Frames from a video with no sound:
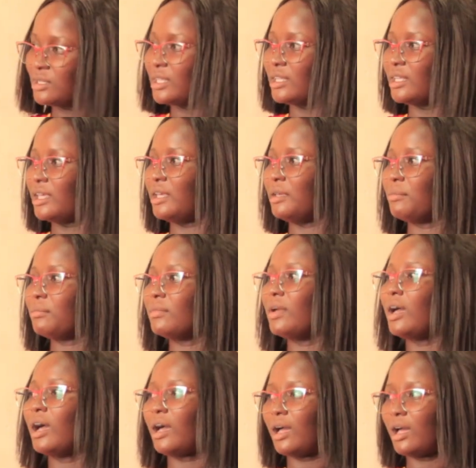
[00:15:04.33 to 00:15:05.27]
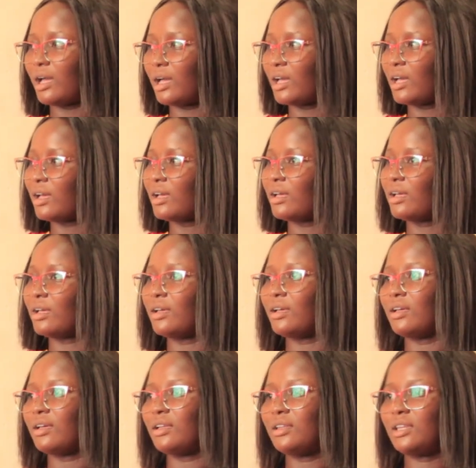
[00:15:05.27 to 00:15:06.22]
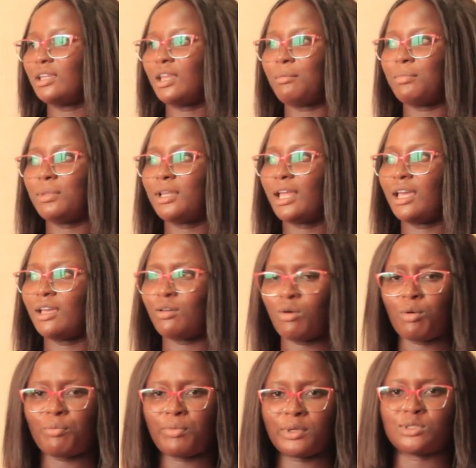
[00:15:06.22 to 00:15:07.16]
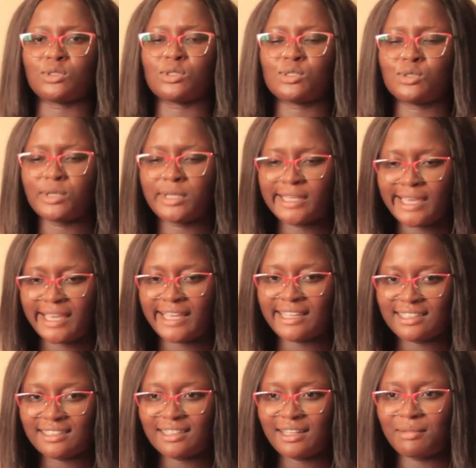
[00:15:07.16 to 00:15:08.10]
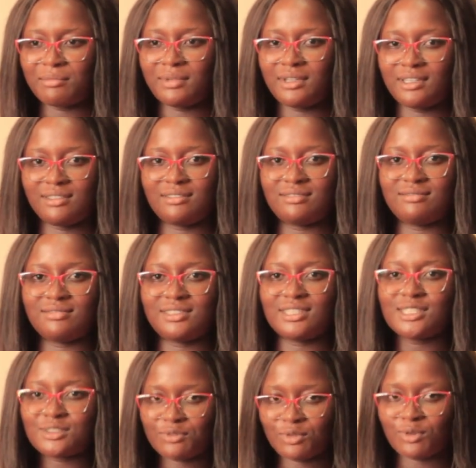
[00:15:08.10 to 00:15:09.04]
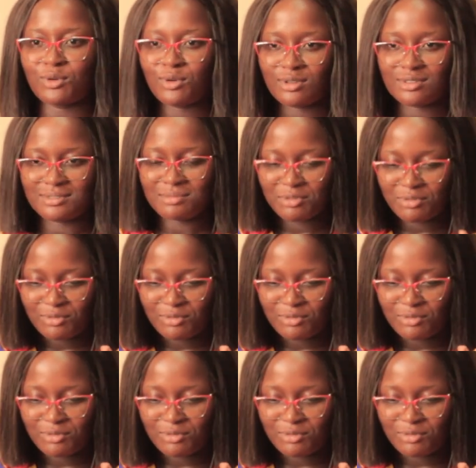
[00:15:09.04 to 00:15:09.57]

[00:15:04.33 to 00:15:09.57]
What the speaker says: the game. And I'd be like, oh, precious, you can. I mean, just focus, be